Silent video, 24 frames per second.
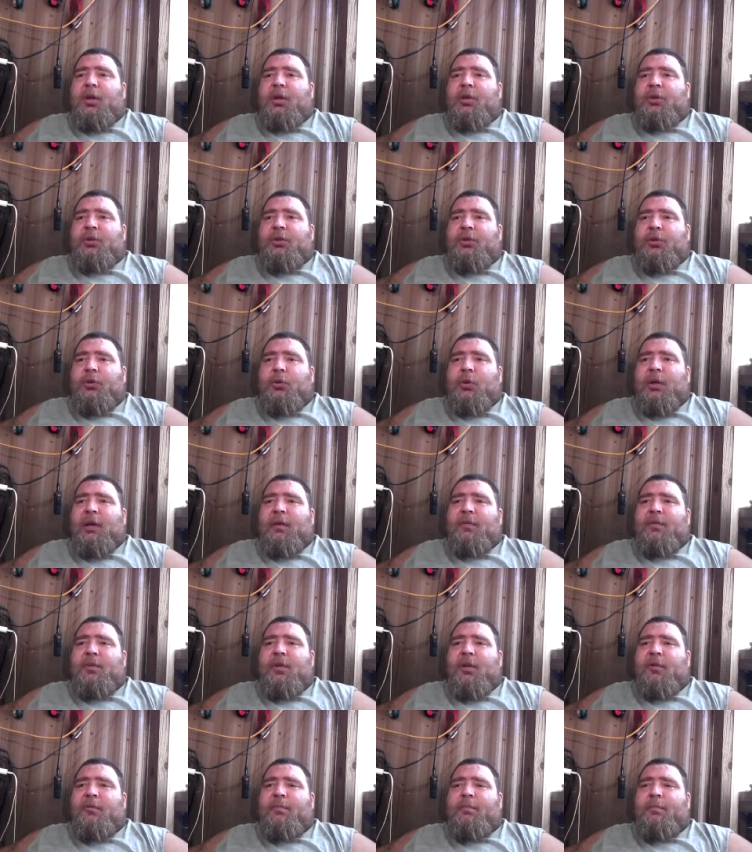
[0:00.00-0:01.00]
Do you have
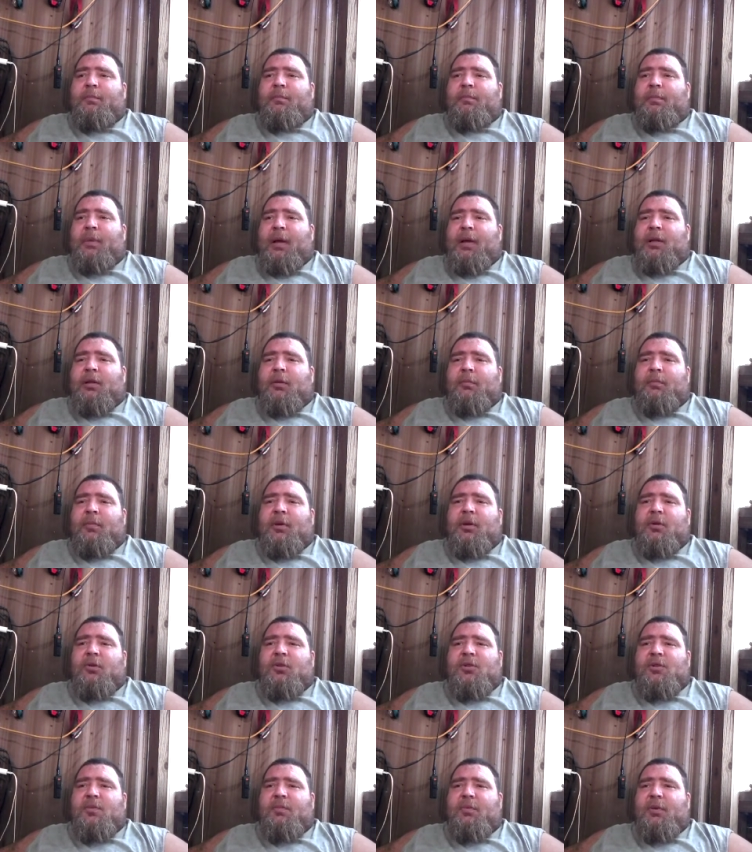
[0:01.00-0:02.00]
enough backup
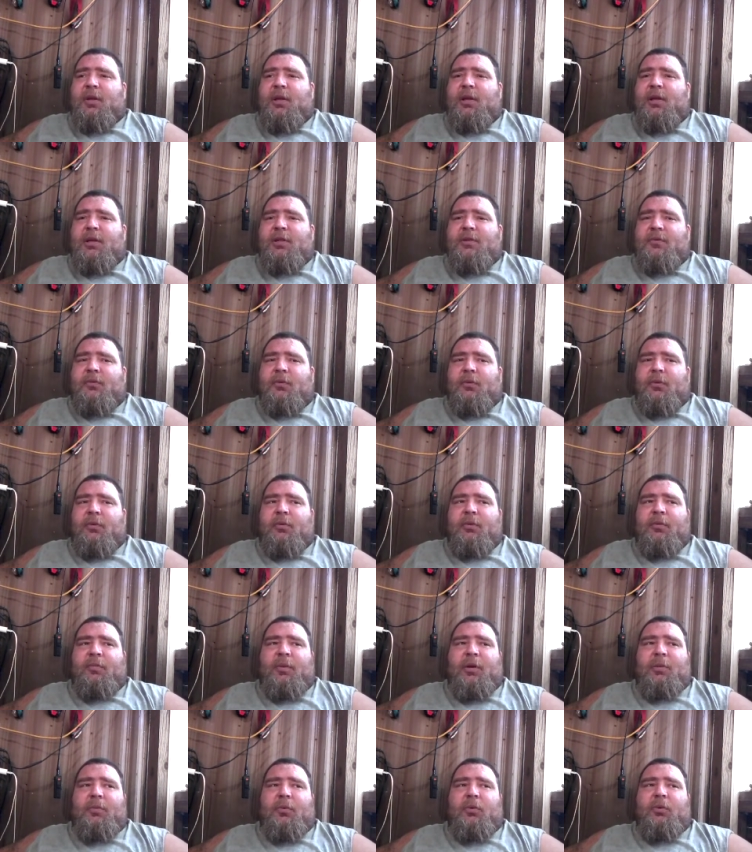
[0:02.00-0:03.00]
medical supplies for the
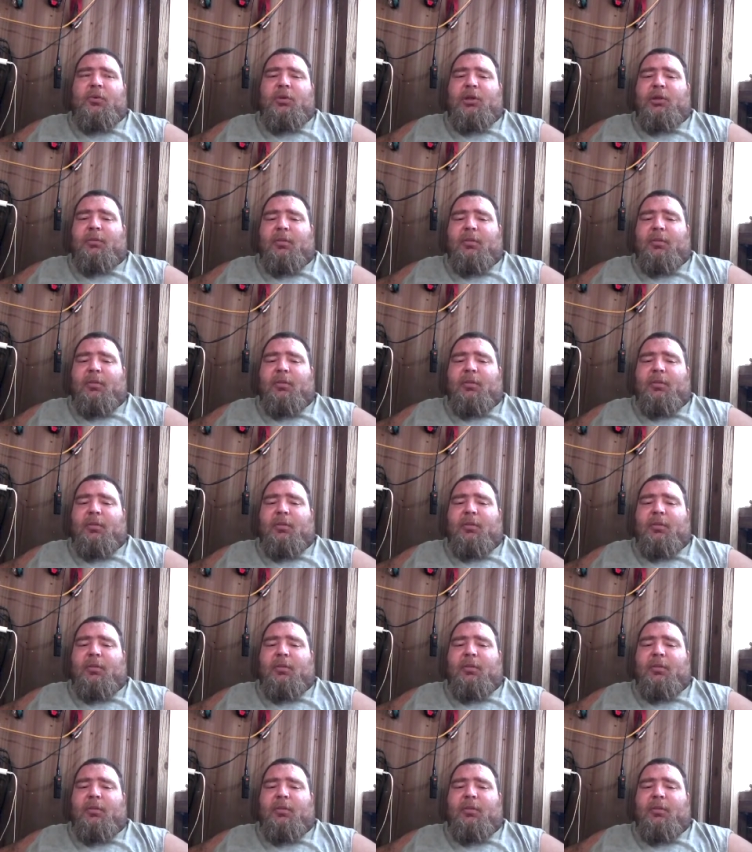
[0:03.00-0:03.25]
people who need